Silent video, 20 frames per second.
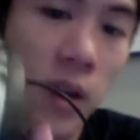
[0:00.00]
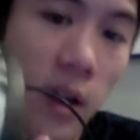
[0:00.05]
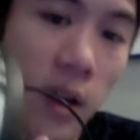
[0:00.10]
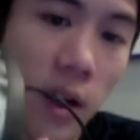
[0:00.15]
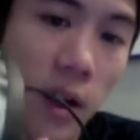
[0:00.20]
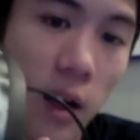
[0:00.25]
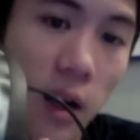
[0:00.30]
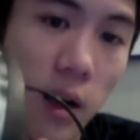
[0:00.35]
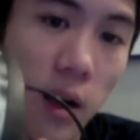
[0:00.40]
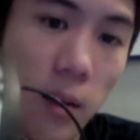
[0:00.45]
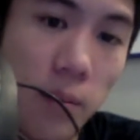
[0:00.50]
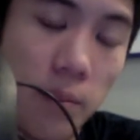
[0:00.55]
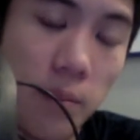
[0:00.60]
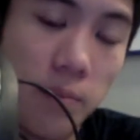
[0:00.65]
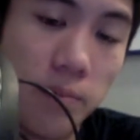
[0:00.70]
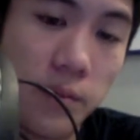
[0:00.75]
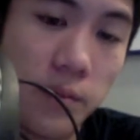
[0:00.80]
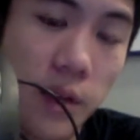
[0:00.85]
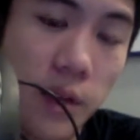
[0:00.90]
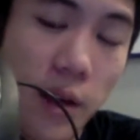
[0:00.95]

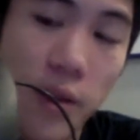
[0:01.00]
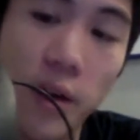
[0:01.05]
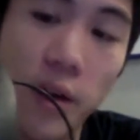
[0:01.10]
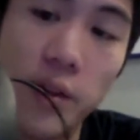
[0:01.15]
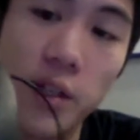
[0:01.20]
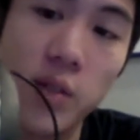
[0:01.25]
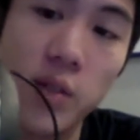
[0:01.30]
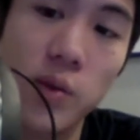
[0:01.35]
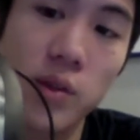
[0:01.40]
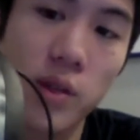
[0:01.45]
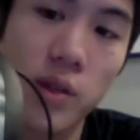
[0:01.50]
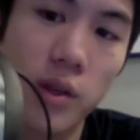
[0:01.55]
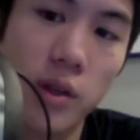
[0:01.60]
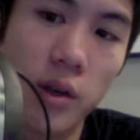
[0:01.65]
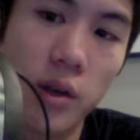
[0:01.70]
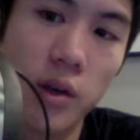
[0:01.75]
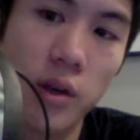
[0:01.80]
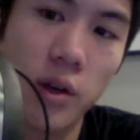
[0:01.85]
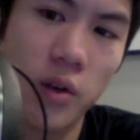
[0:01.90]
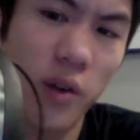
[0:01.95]
Now I thought this was a
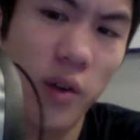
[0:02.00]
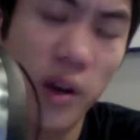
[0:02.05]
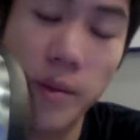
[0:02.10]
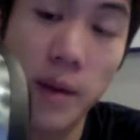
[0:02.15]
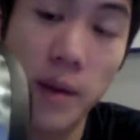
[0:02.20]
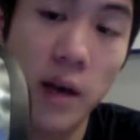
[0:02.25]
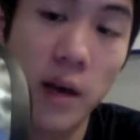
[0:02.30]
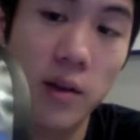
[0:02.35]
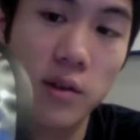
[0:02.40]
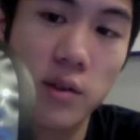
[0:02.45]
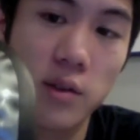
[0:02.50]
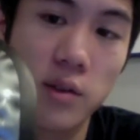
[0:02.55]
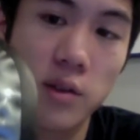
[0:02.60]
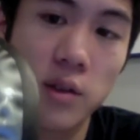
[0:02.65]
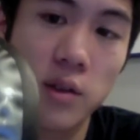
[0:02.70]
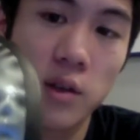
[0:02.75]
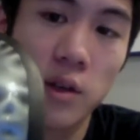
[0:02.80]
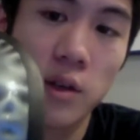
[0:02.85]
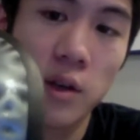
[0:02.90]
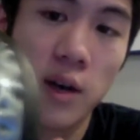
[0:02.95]
great mouse.
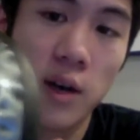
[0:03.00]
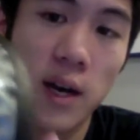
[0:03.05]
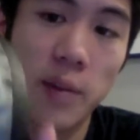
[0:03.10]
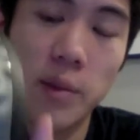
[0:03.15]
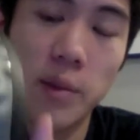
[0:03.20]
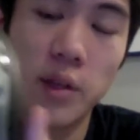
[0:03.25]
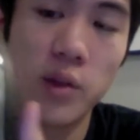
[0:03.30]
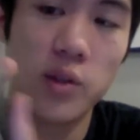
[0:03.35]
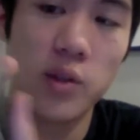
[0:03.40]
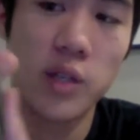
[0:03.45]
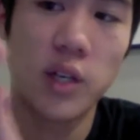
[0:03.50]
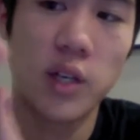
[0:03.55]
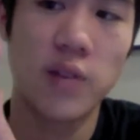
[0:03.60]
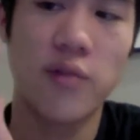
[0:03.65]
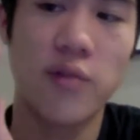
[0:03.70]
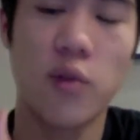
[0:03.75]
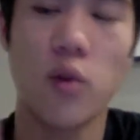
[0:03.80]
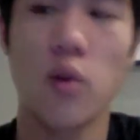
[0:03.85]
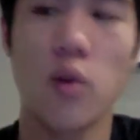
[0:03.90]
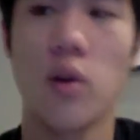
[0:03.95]
I've been using it
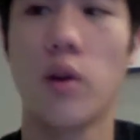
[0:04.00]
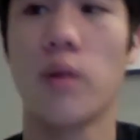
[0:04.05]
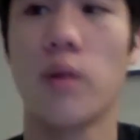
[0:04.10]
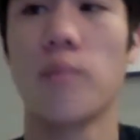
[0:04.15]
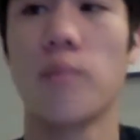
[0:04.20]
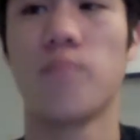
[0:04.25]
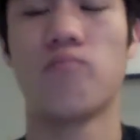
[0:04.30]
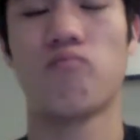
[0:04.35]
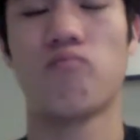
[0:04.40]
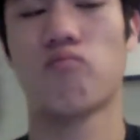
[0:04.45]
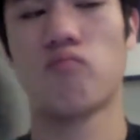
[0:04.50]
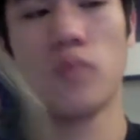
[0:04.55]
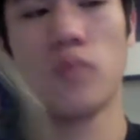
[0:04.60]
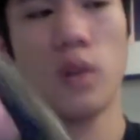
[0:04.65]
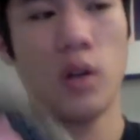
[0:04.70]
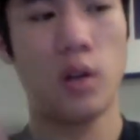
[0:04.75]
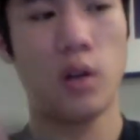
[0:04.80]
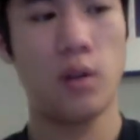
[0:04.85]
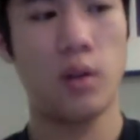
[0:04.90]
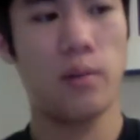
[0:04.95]
for
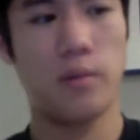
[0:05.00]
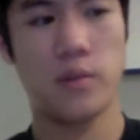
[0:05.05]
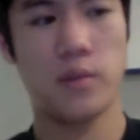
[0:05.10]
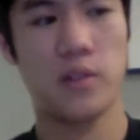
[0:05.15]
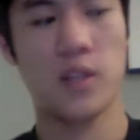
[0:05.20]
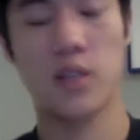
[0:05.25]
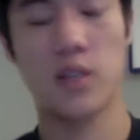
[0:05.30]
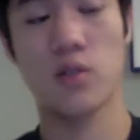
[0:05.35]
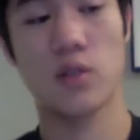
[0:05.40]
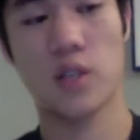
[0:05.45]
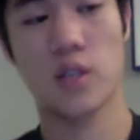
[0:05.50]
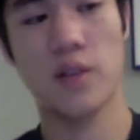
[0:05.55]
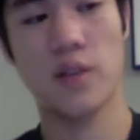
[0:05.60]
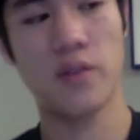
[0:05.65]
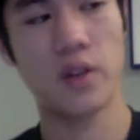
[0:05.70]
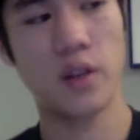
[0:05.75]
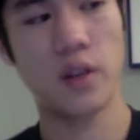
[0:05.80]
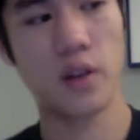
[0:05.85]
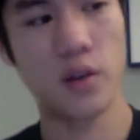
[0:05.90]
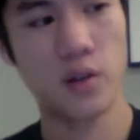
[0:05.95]
6 or
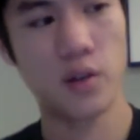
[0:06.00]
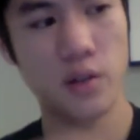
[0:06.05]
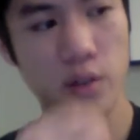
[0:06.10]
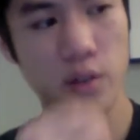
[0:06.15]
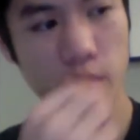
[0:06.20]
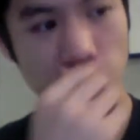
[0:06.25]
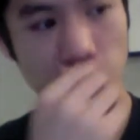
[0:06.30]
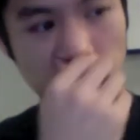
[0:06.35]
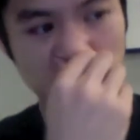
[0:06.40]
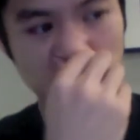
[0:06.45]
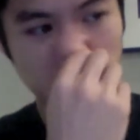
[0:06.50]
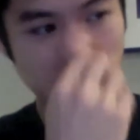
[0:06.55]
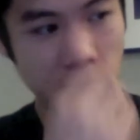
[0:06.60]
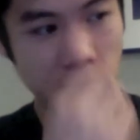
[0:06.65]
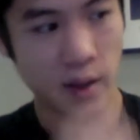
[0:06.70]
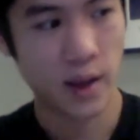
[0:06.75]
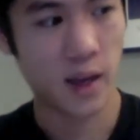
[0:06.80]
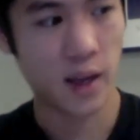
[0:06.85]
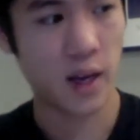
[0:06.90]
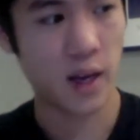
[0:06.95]
7 years,
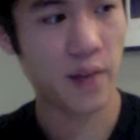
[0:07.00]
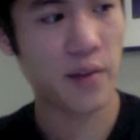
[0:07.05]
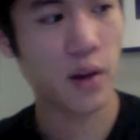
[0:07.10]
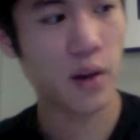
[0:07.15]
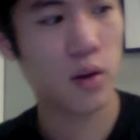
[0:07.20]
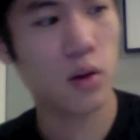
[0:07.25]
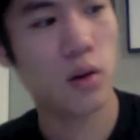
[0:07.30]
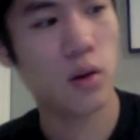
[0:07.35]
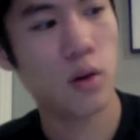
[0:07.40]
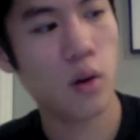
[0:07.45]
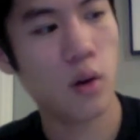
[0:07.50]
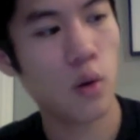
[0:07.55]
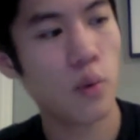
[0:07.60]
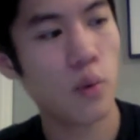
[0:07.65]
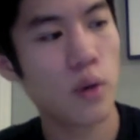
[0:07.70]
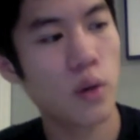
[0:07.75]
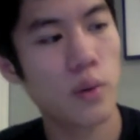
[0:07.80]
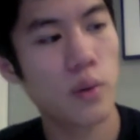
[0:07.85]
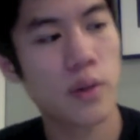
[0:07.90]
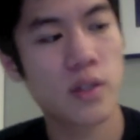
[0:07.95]
and I found no
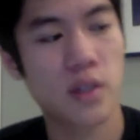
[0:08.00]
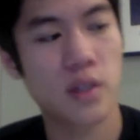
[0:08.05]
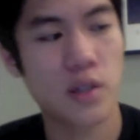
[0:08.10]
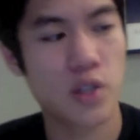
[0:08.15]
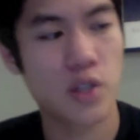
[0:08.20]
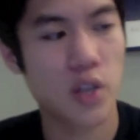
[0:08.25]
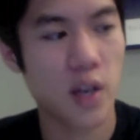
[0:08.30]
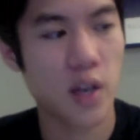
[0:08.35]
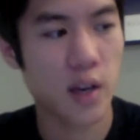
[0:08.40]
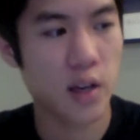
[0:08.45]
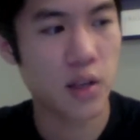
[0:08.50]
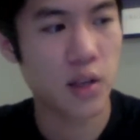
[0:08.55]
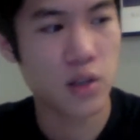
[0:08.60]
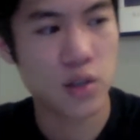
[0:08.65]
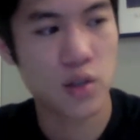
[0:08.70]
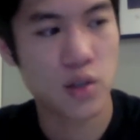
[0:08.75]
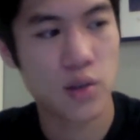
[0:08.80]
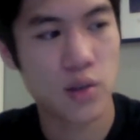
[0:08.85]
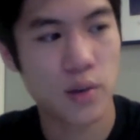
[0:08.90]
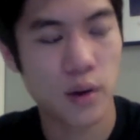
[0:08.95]
real reason to
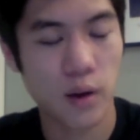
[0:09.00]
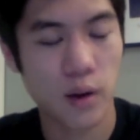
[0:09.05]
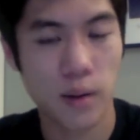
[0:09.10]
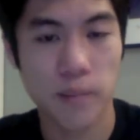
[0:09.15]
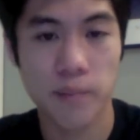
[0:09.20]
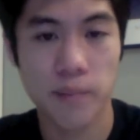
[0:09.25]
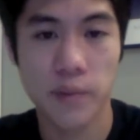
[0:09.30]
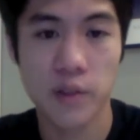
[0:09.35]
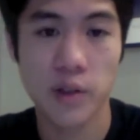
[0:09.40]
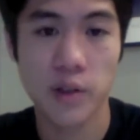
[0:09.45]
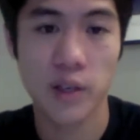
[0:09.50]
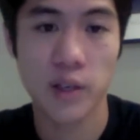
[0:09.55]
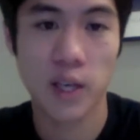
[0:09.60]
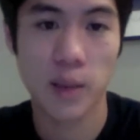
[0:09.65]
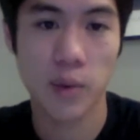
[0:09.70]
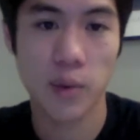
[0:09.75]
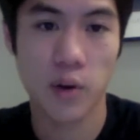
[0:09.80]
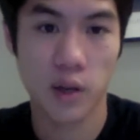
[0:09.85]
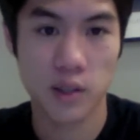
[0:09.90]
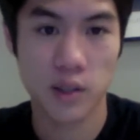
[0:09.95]
change until I
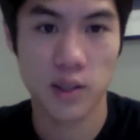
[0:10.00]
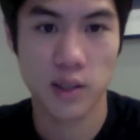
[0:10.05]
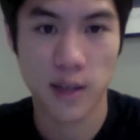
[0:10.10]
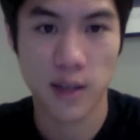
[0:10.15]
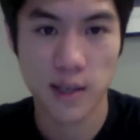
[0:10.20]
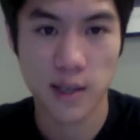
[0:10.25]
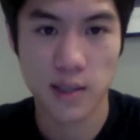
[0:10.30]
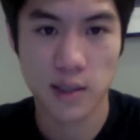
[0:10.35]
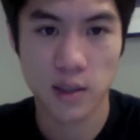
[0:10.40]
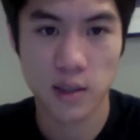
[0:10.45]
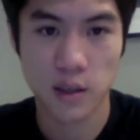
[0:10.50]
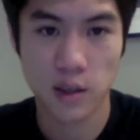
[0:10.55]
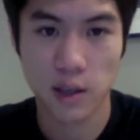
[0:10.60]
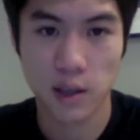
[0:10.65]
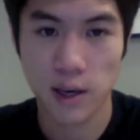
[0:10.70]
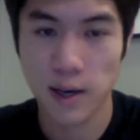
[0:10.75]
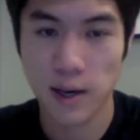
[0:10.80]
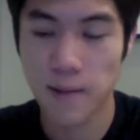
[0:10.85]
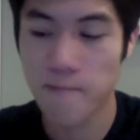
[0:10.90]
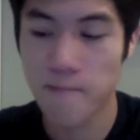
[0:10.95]
came across the Nascita
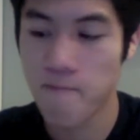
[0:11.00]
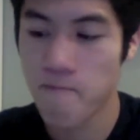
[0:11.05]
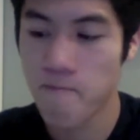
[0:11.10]
online.